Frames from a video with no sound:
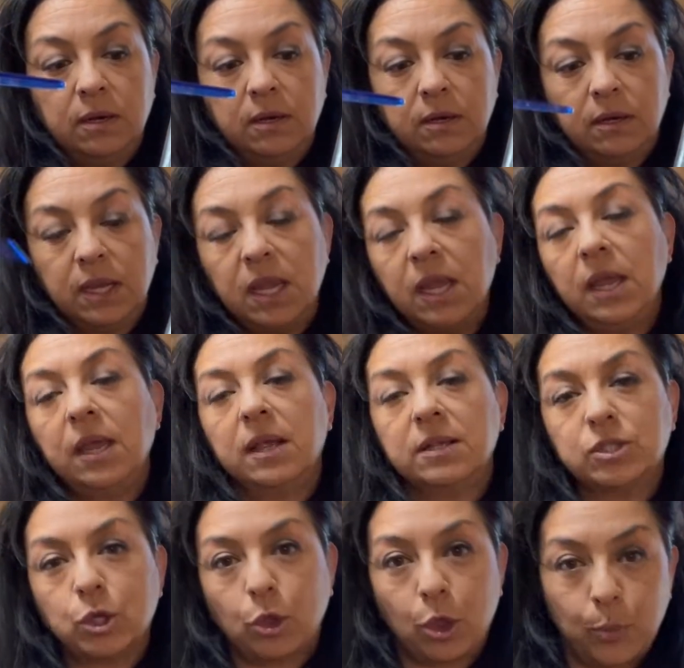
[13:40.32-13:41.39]
key is,
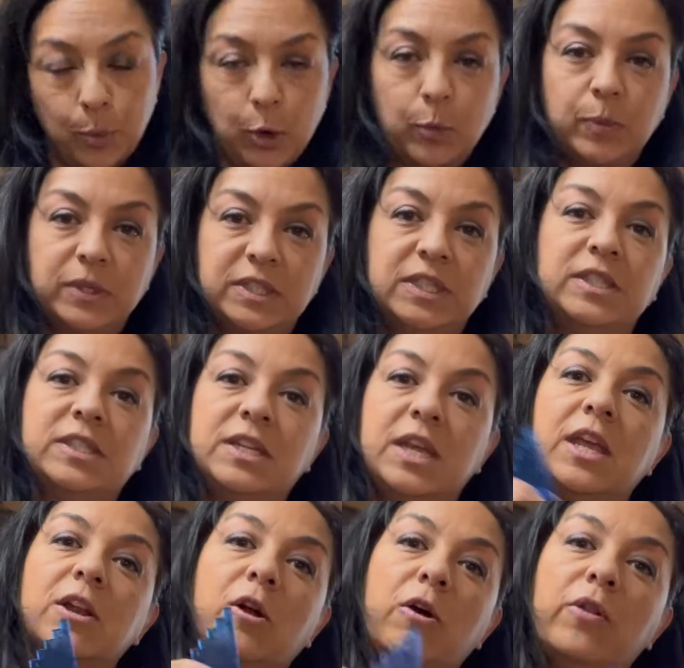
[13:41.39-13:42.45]
or the purpose is, to
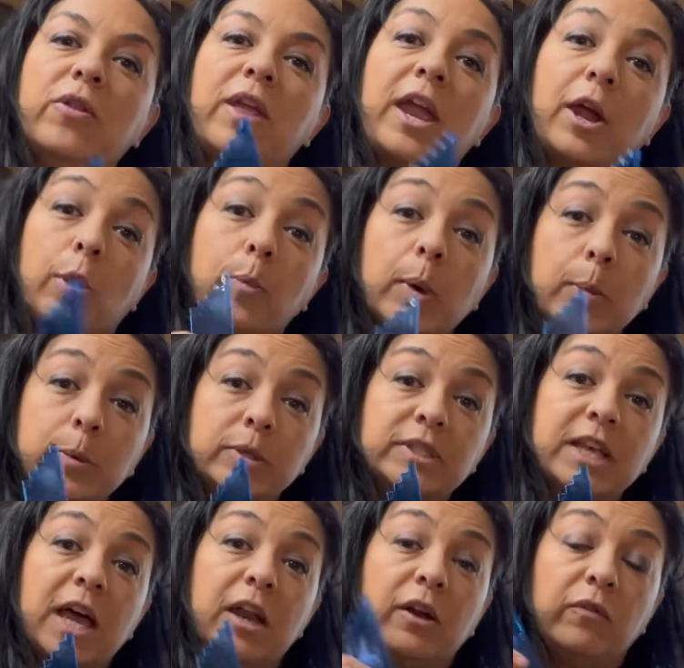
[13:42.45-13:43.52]
get all the air bubbles
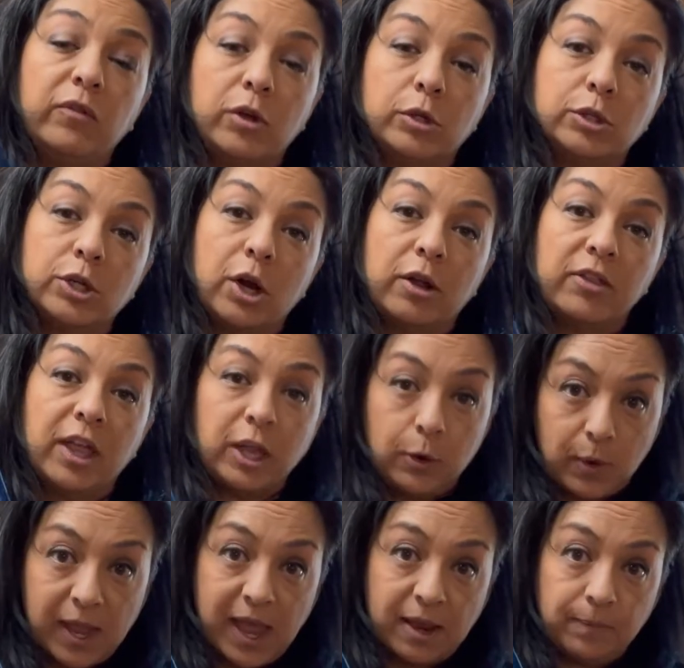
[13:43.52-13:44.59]
out of your jar that you
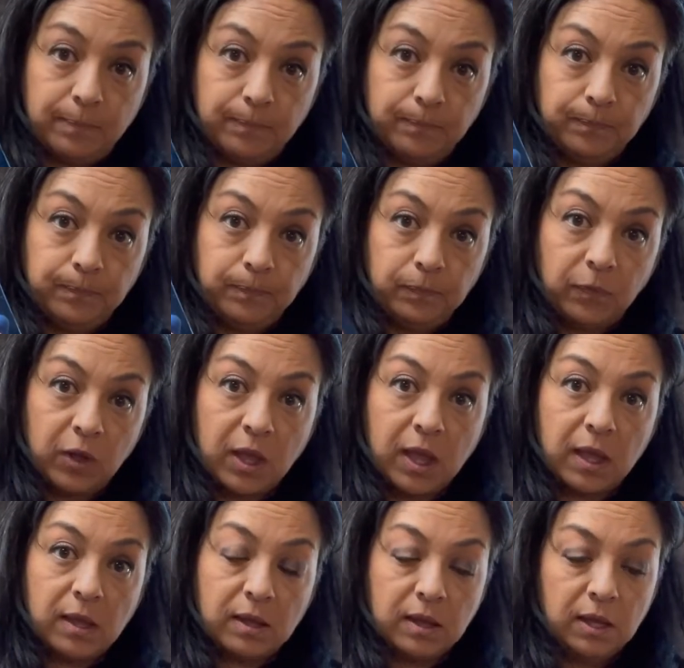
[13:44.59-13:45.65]
can. Okay.